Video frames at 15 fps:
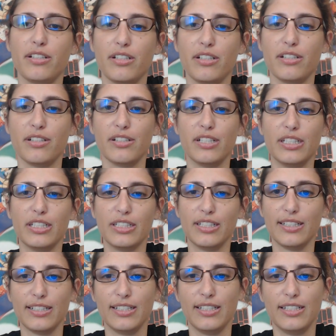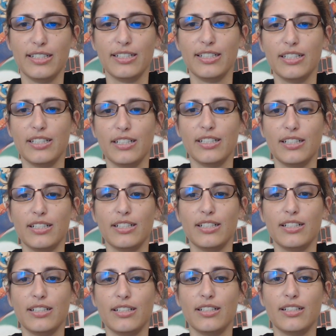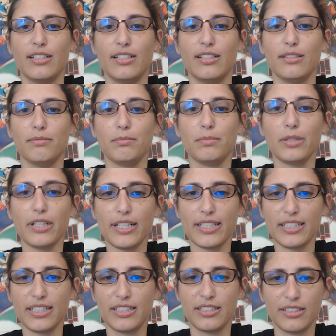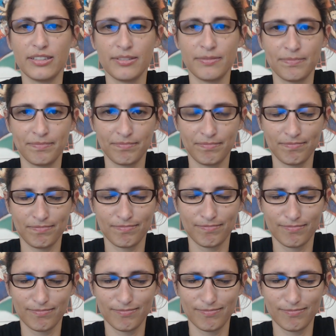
[no speech]